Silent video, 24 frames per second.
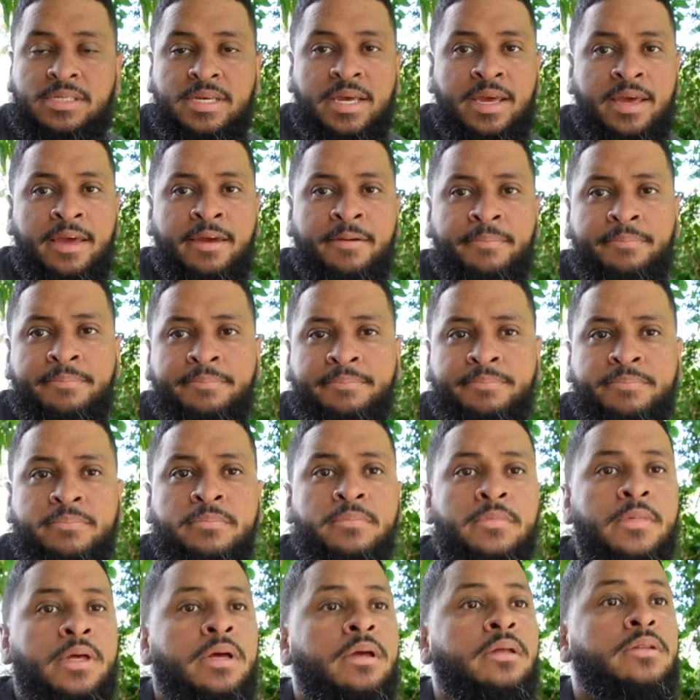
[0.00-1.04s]
focal
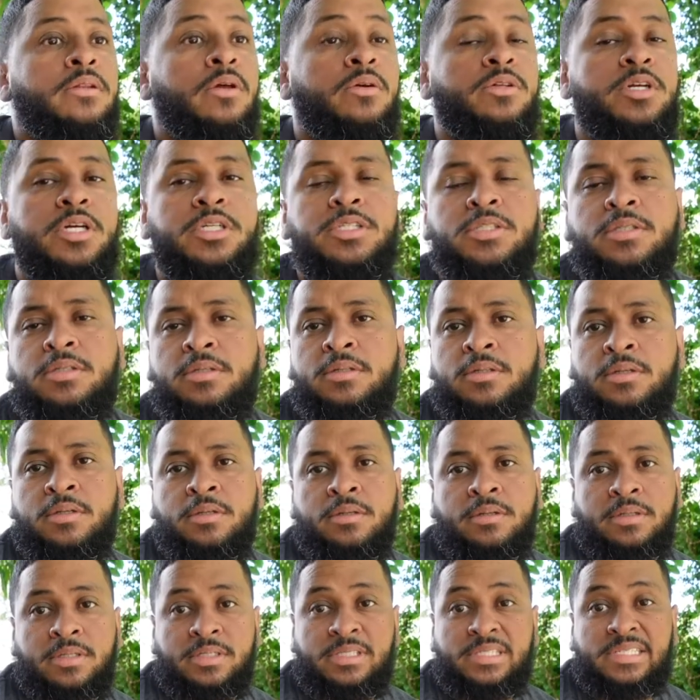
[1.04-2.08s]
length. And that's
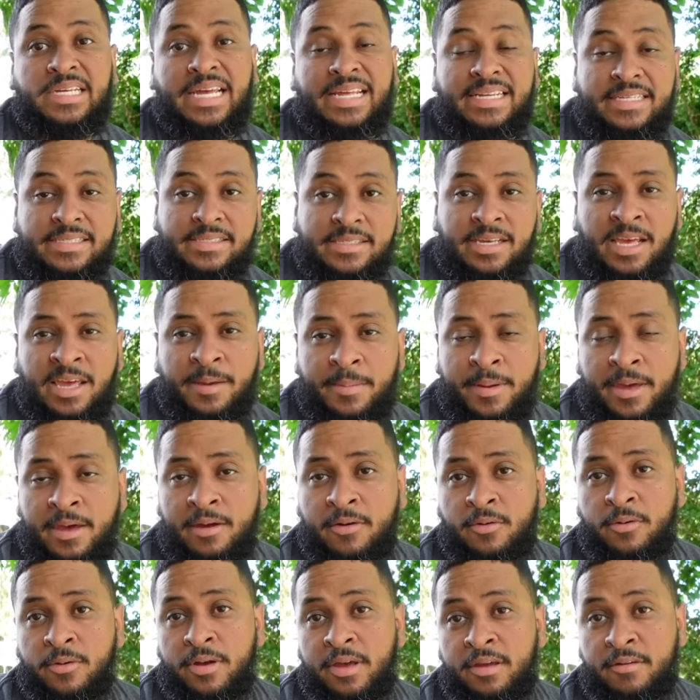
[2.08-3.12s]
35
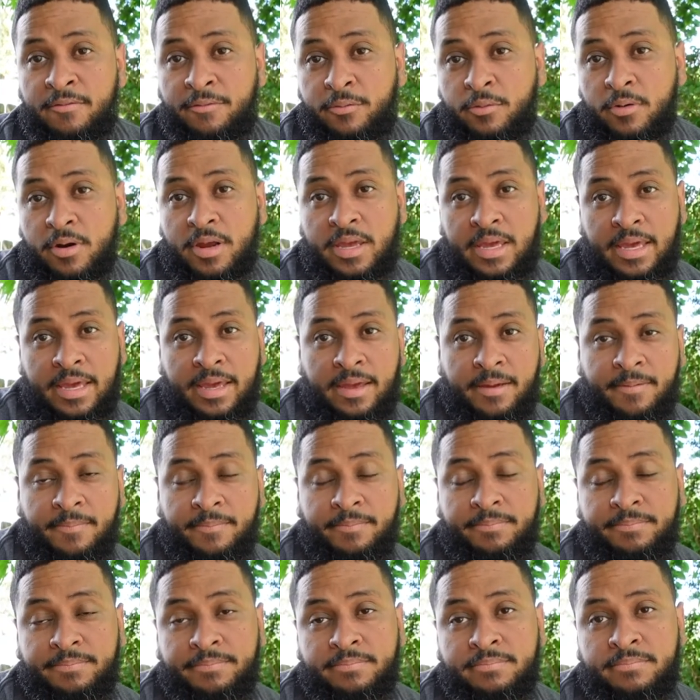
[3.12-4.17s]
millimeter
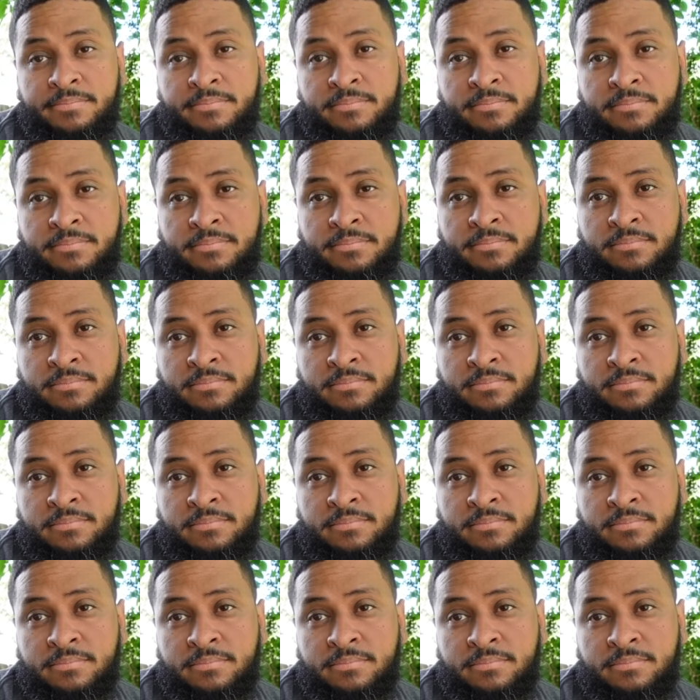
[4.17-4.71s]
equivalent. So this is